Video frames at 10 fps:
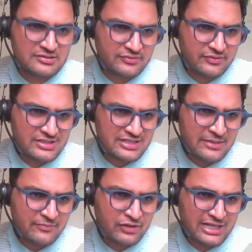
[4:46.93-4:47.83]

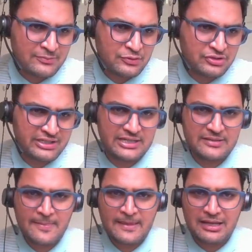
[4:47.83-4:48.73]
what I'm doing here,
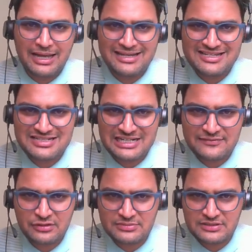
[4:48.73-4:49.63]
I'll start
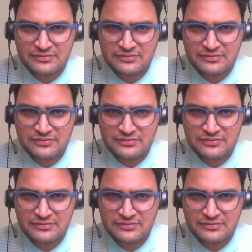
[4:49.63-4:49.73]
from the